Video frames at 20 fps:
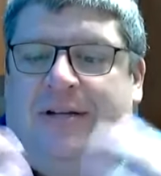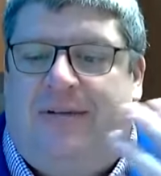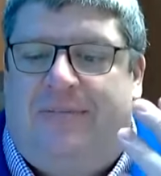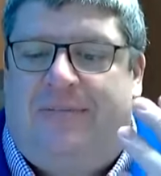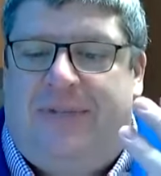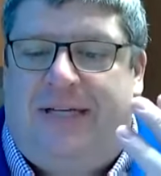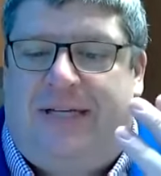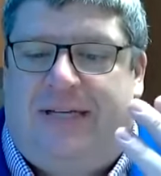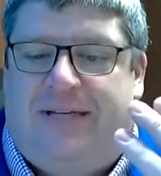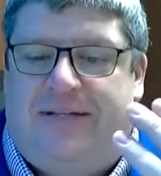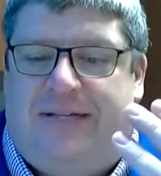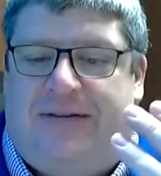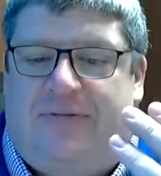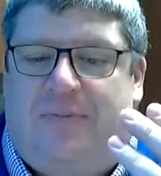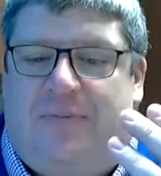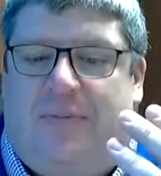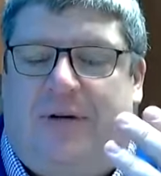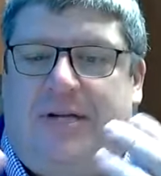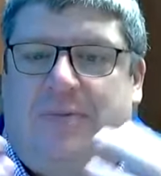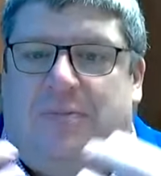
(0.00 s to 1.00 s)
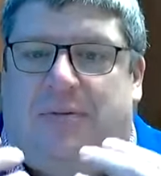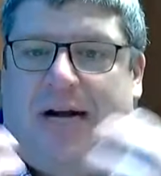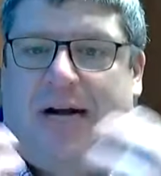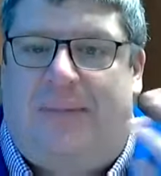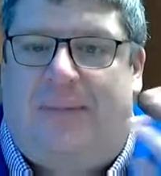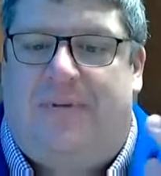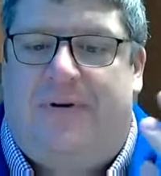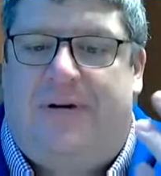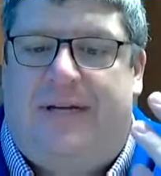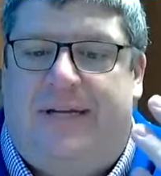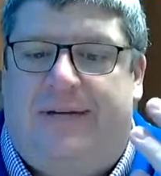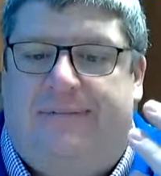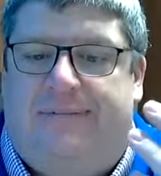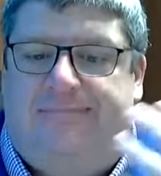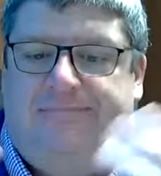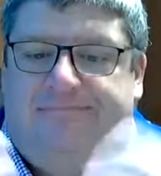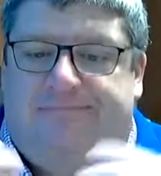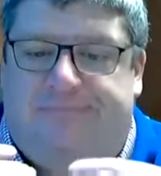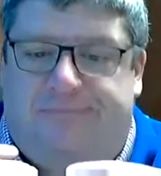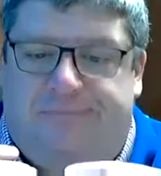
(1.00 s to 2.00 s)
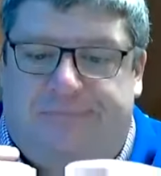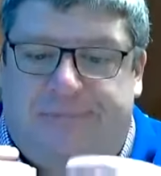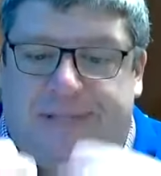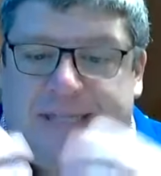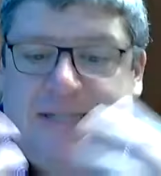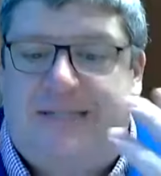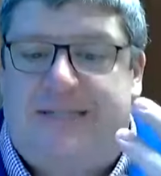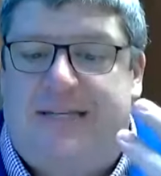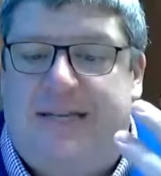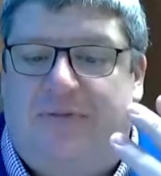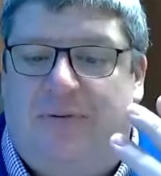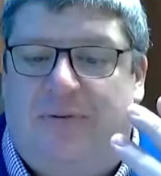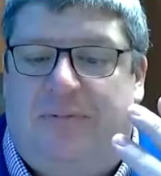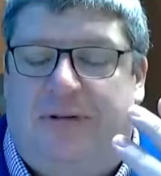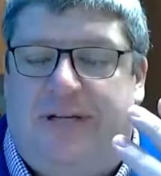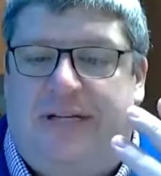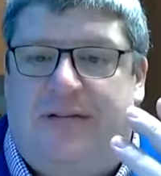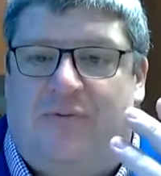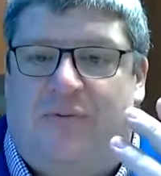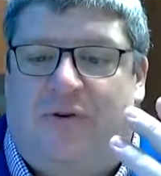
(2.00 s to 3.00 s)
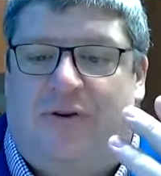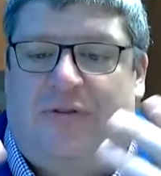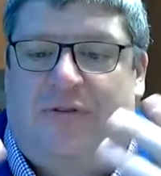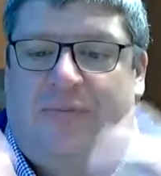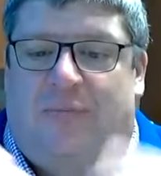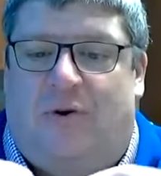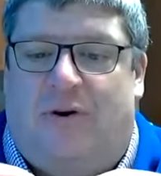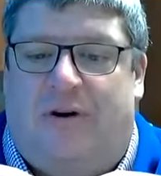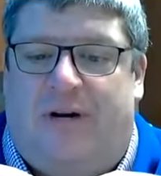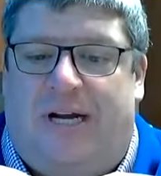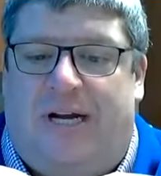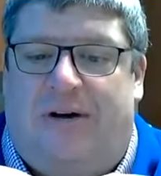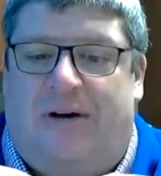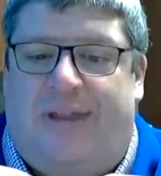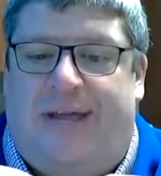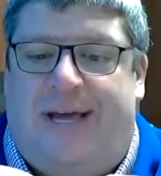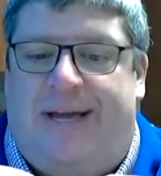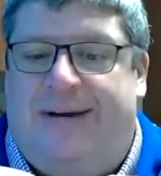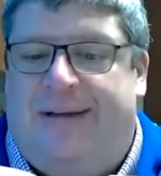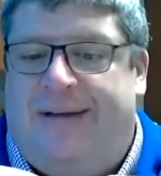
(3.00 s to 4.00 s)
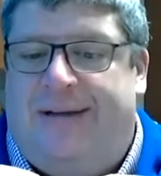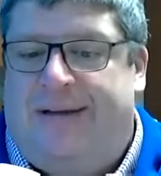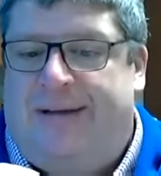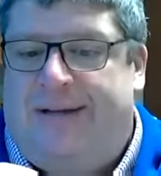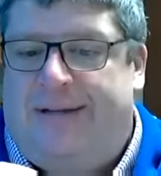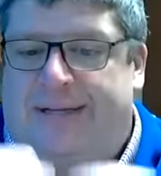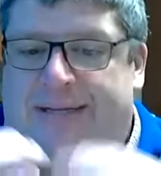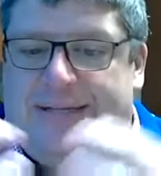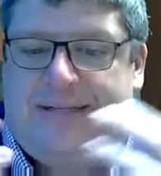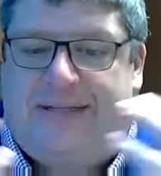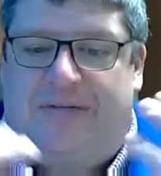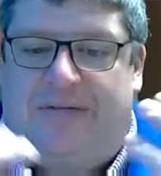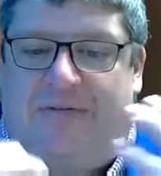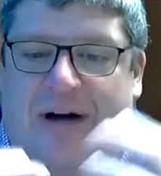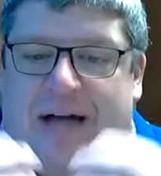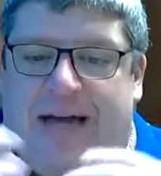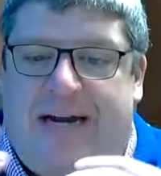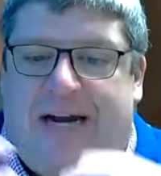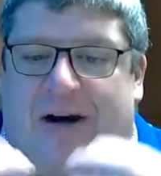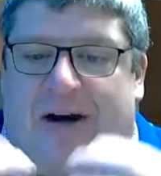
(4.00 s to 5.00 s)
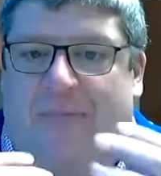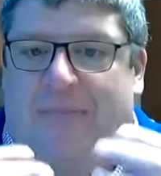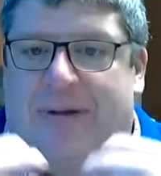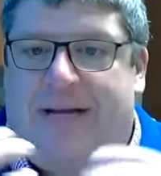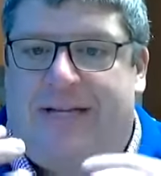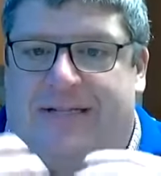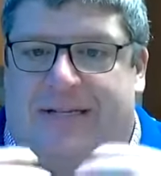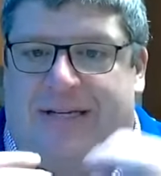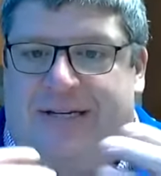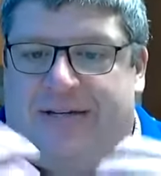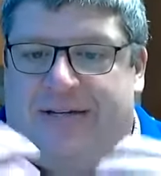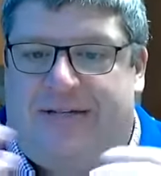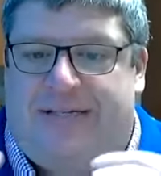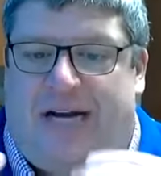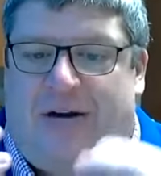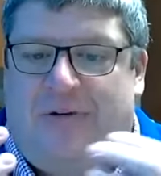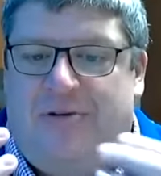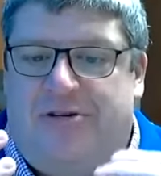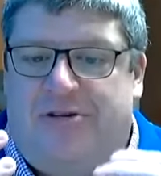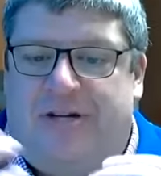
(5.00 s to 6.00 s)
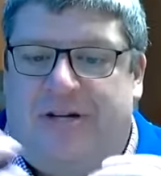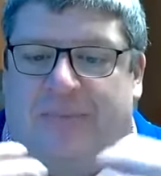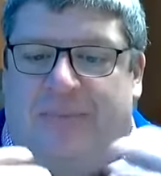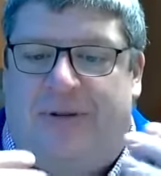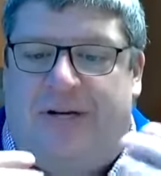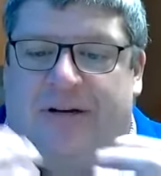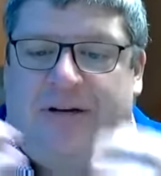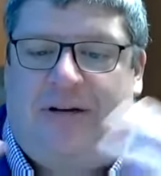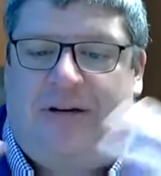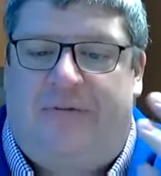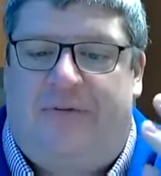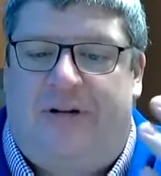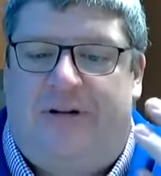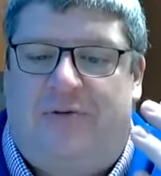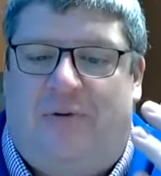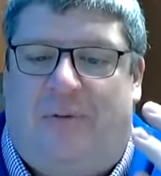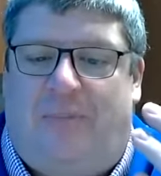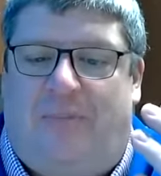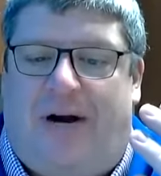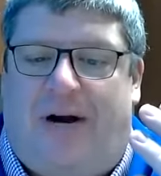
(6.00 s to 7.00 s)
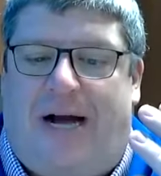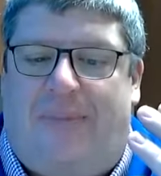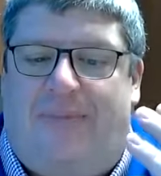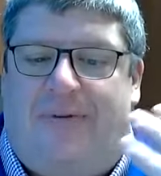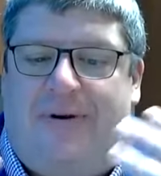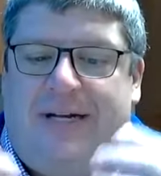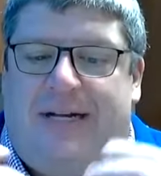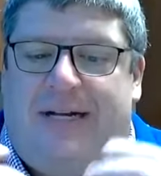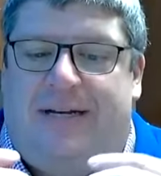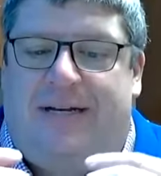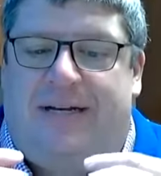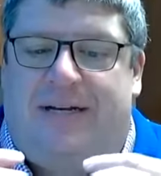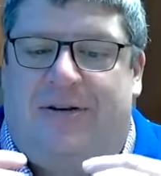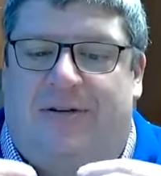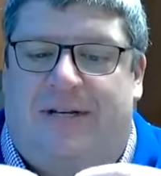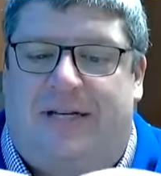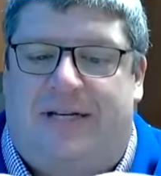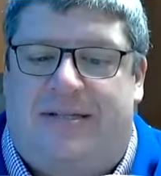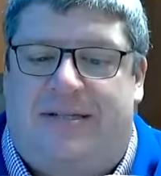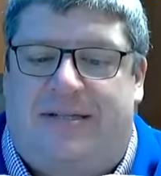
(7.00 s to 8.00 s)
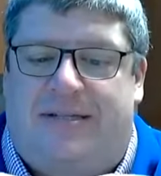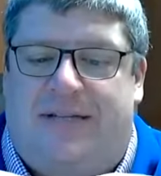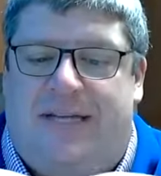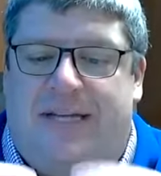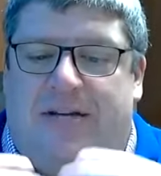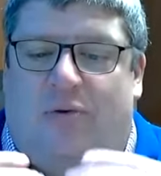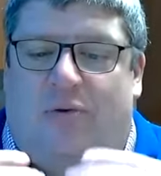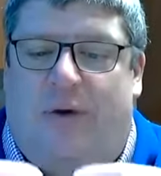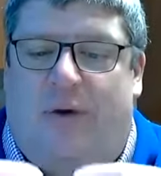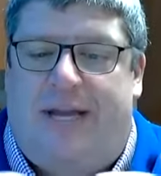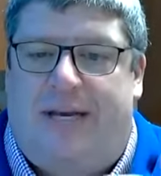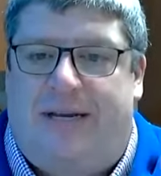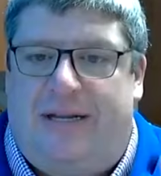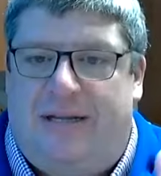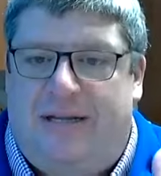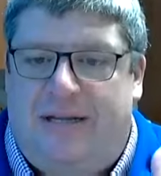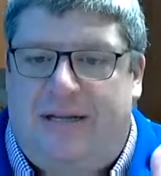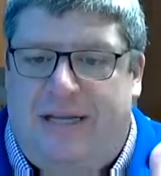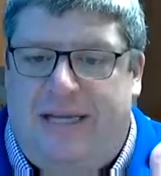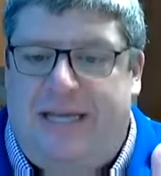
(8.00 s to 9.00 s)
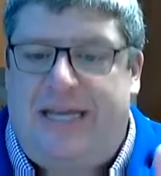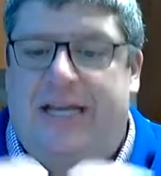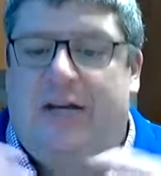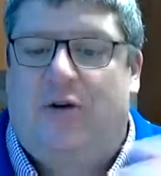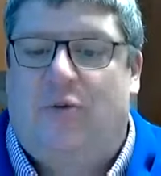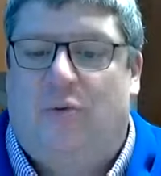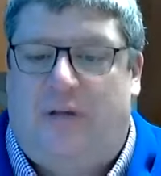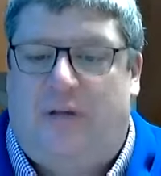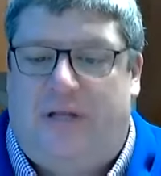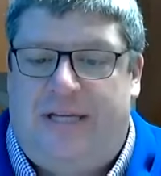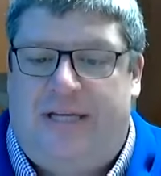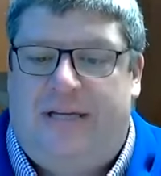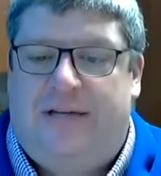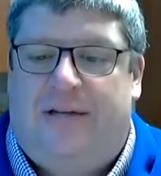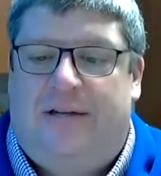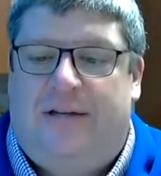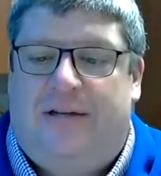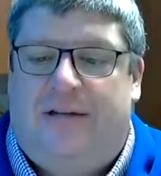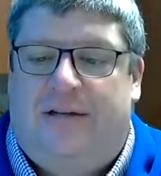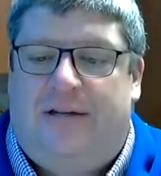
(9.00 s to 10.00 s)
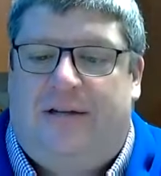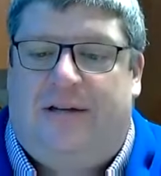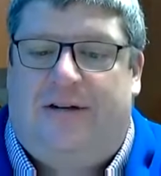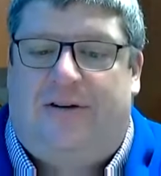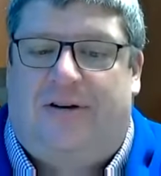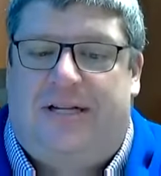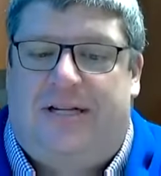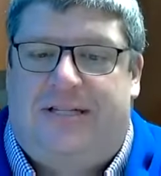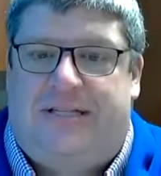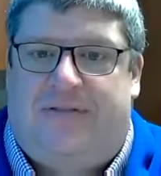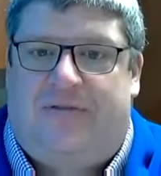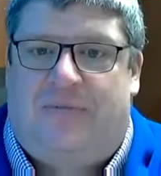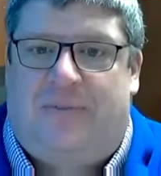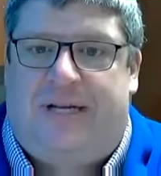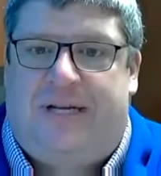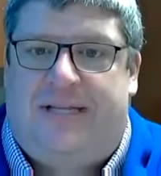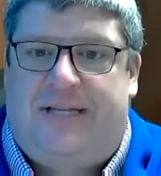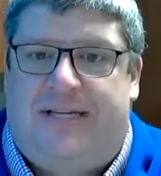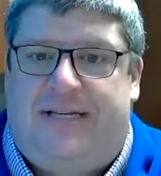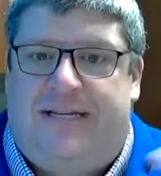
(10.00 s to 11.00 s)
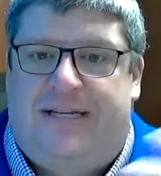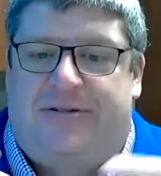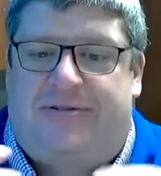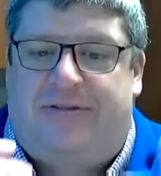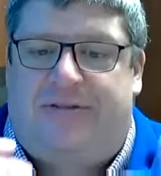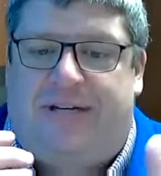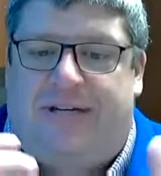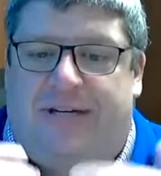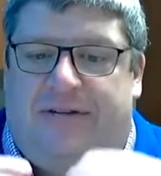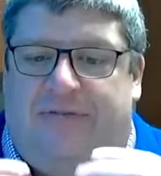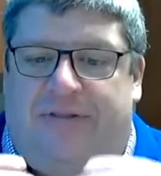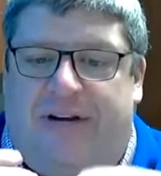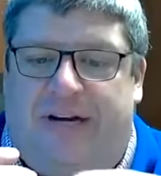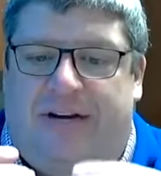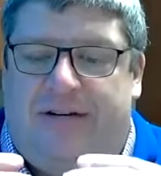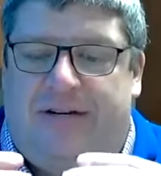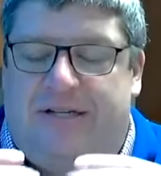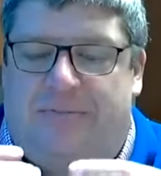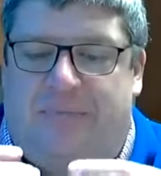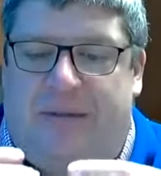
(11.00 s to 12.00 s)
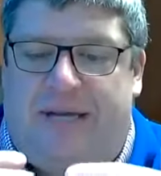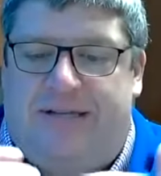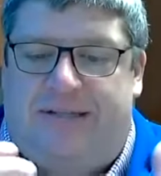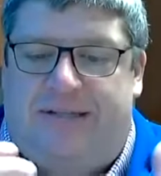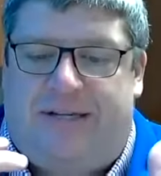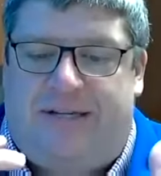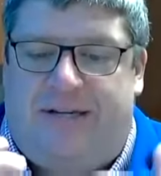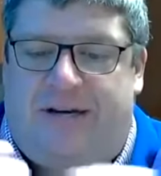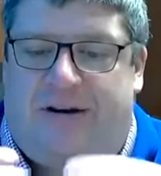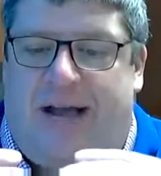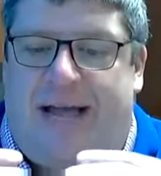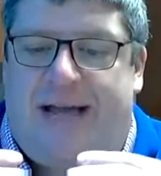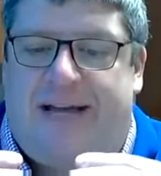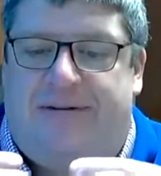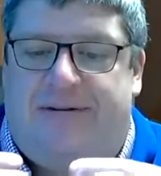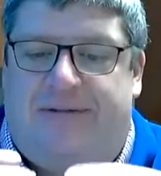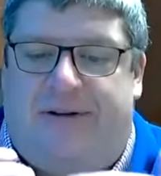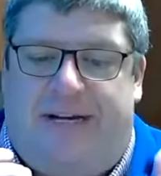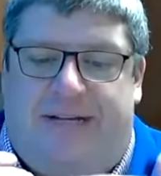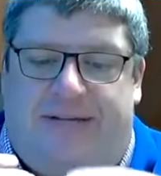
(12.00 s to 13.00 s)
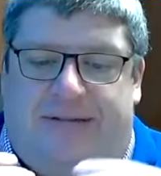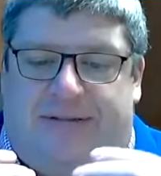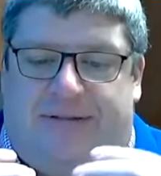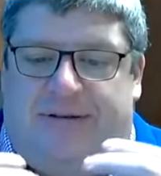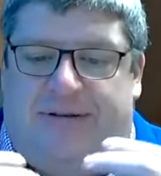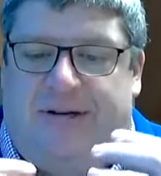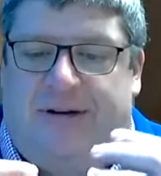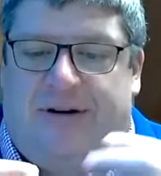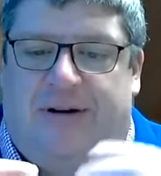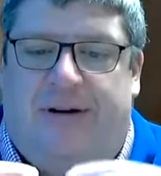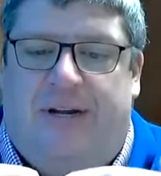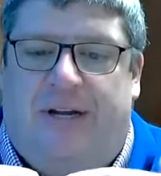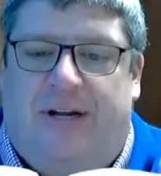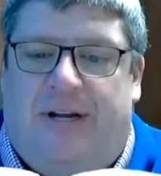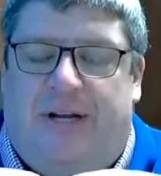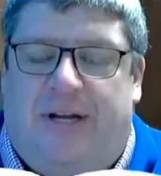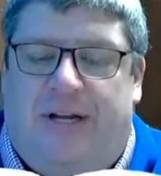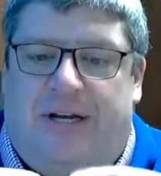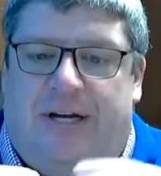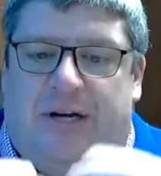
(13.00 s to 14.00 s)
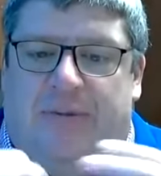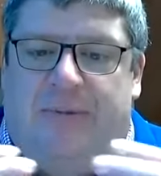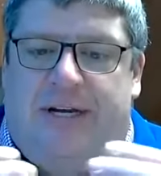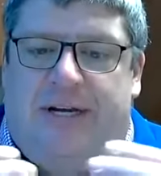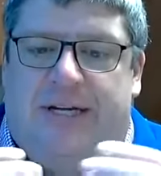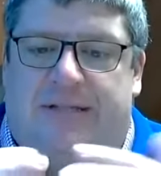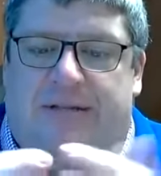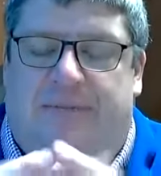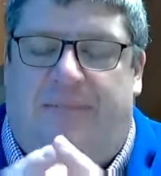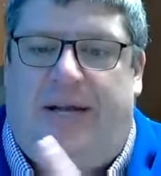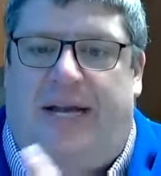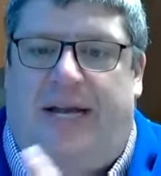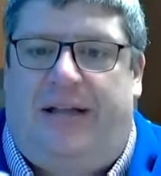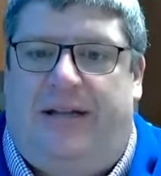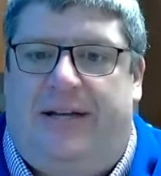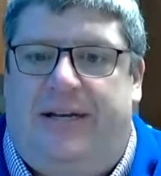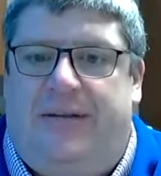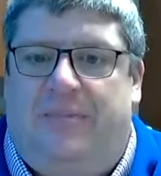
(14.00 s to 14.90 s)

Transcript: because everybody's property conceivably is worth more. Now that gets divided out based on your township and your individual property. It doesn't equate equally across everybody in the district. It varies based on your address or your municipality.